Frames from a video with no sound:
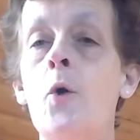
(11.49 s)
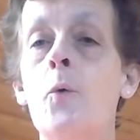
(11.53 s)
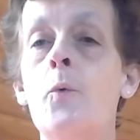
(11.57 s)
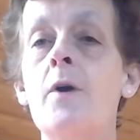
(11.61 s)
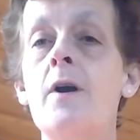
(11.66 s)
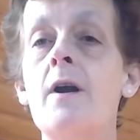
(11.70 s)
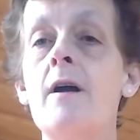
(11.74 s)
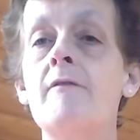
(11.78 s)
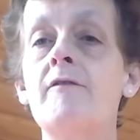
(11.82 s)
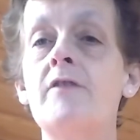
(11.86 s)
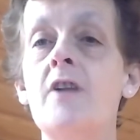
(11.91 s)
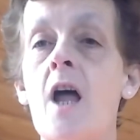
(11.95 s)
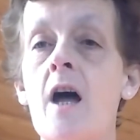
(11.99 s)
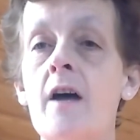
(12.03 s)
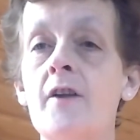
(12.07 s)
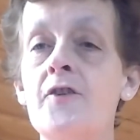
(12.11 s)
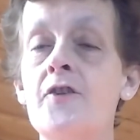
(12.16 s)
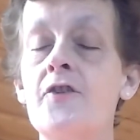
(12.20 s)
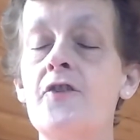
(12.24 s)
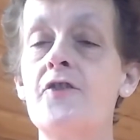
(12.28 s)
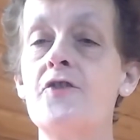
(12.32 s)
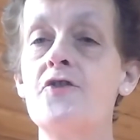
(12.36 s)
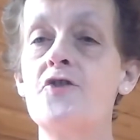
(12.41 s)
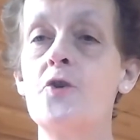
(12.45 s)
where I've
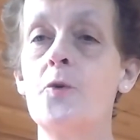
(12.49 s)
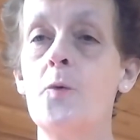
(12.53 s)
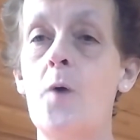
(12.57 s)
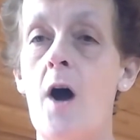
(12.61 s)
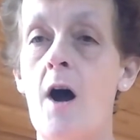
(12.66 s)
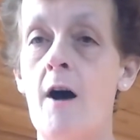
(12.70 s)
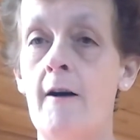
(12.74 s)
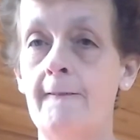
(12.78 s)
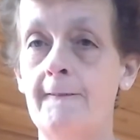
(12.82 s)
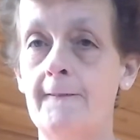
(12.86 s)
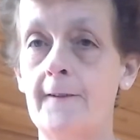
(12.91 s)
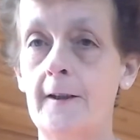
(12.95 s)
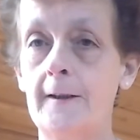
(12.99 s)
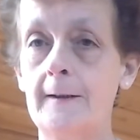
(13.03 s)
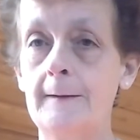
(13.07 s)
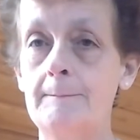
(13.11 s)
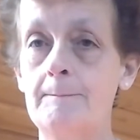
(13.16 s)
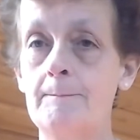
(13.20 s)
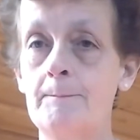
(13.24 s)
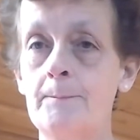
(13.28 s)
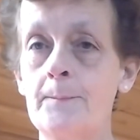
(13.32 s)
lots to offer.